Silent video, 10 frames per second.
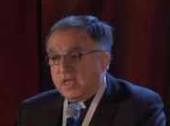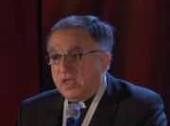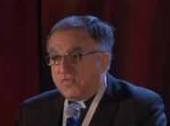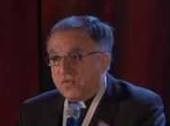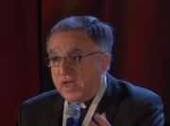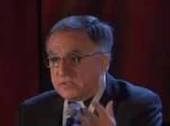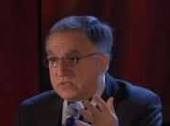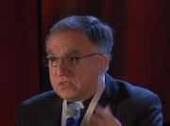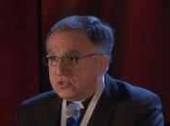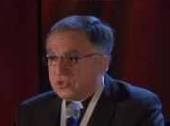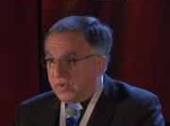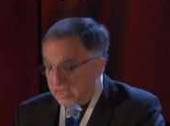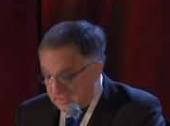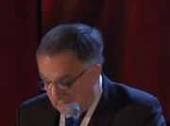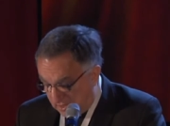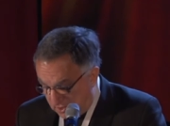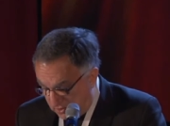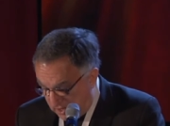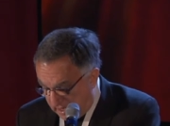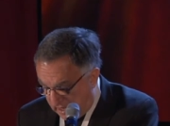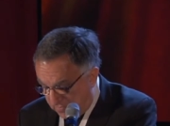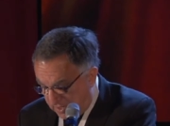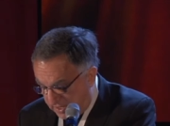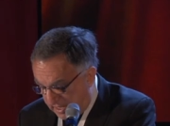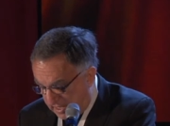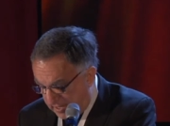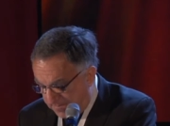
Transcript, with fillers: And Francis is showing us how to do that every day.